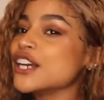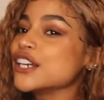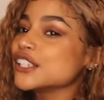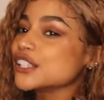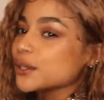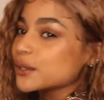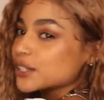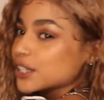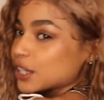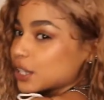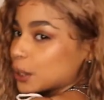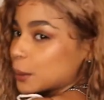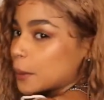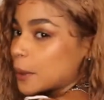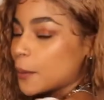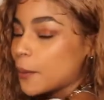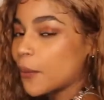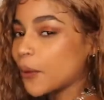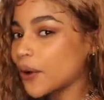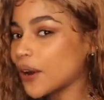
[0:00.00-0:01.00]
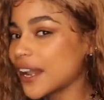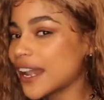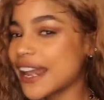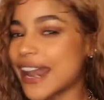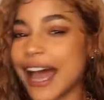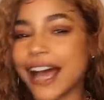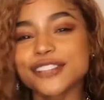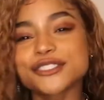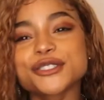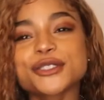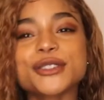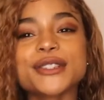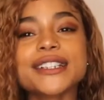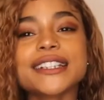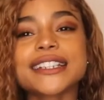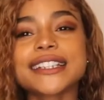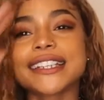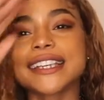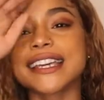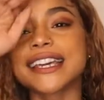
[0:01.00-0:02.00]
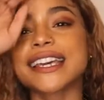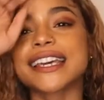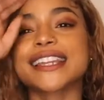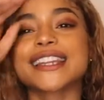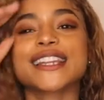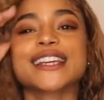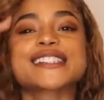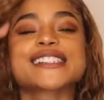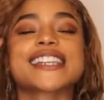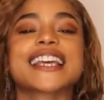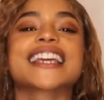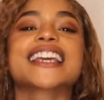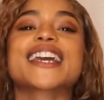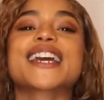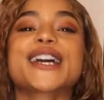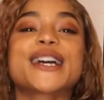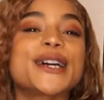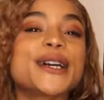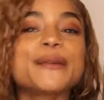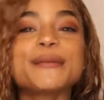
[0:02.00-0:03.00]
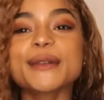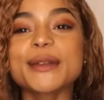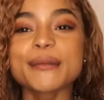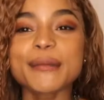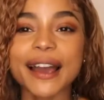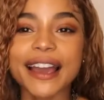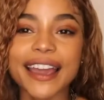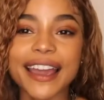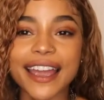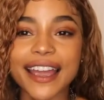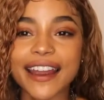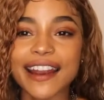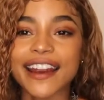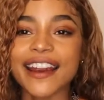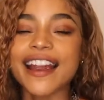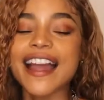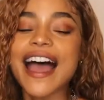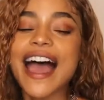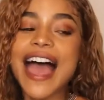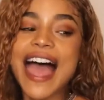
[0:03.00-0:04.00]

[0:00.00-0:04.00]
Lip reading: so it's a little bit more natural looking and looks like it could be my hair,